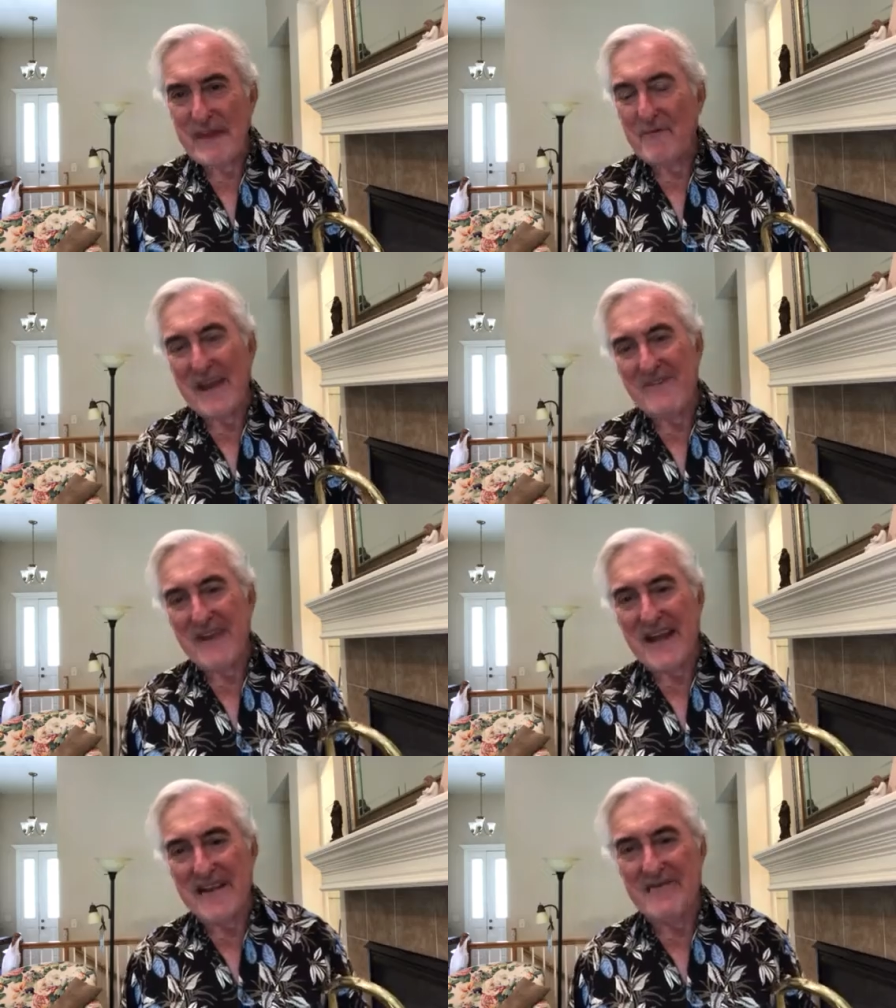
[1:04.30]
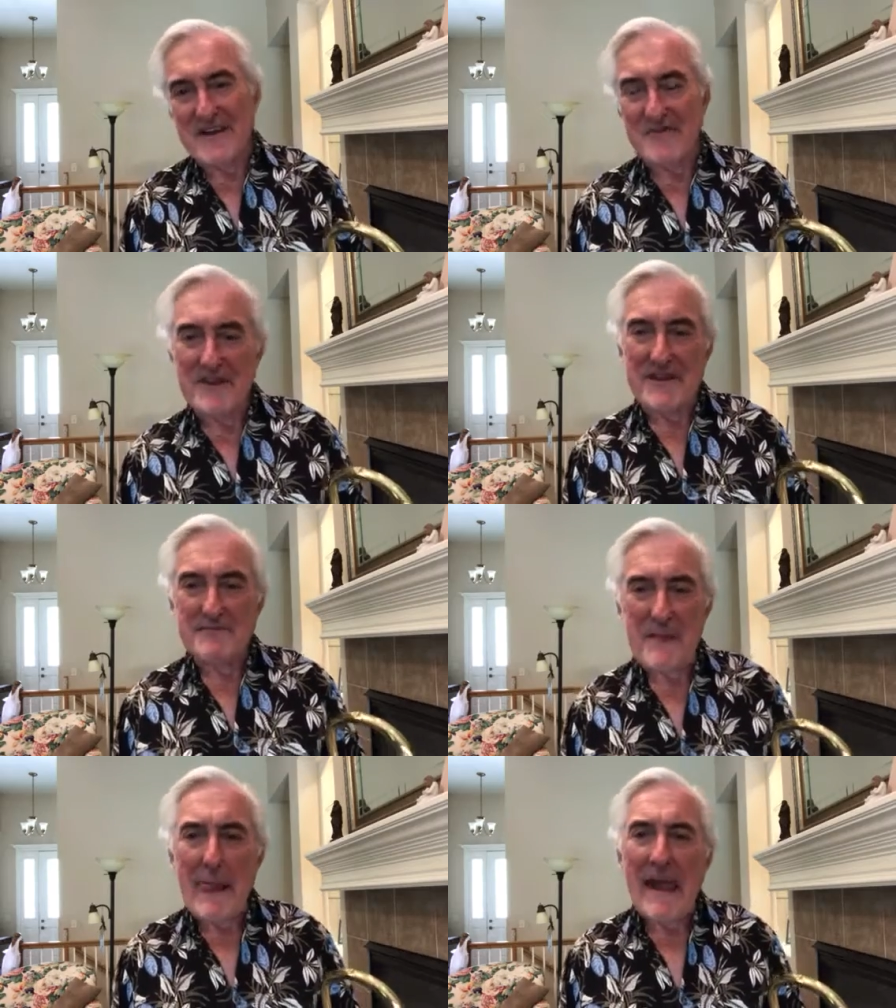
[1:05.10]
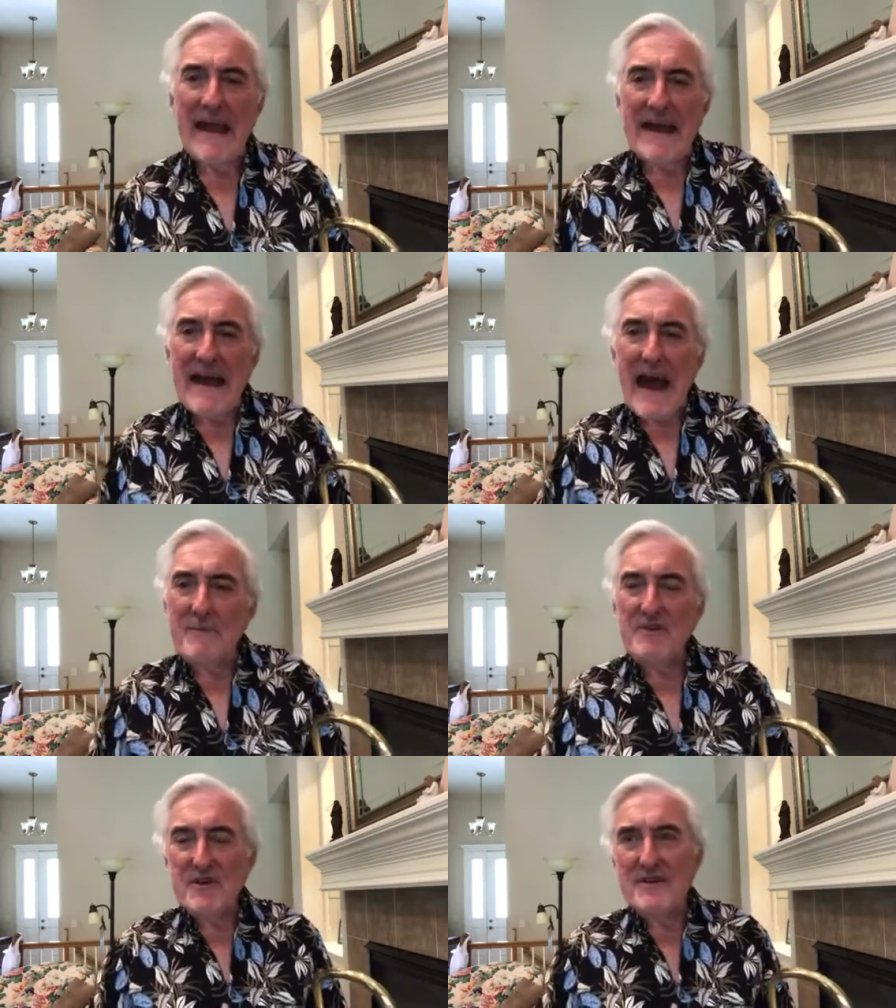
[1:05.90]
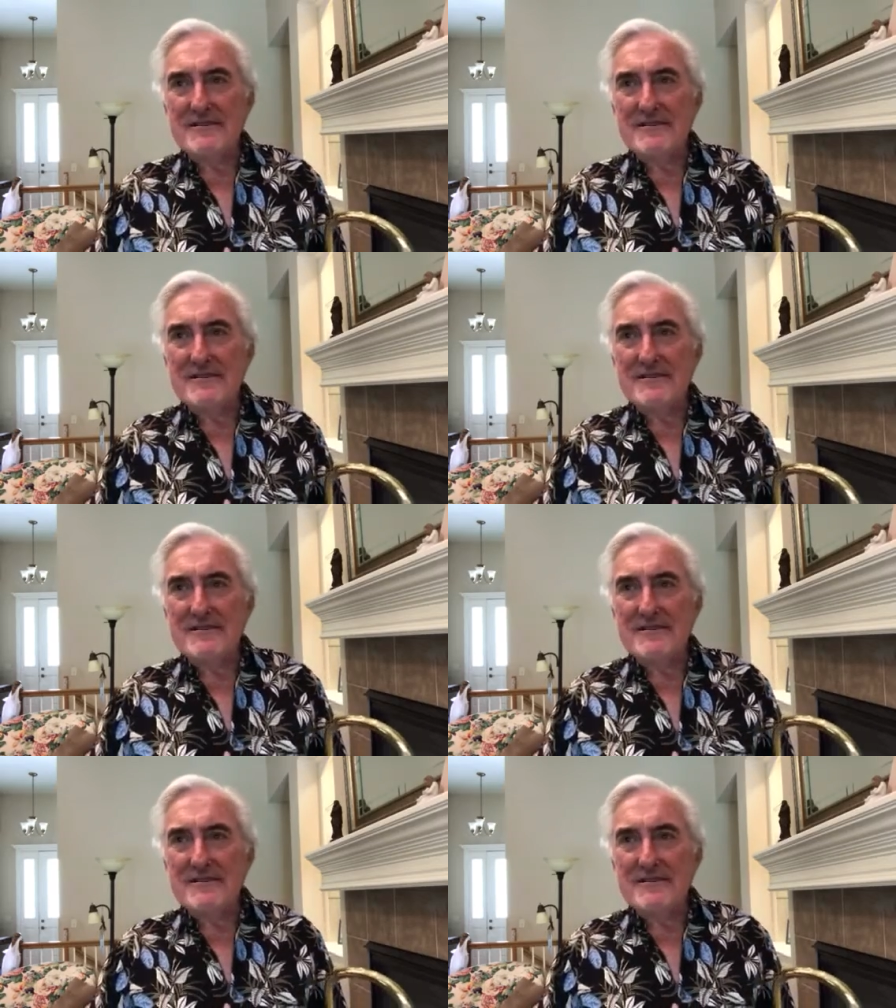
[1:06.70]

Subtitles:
And we have a lot of fun with it. I'm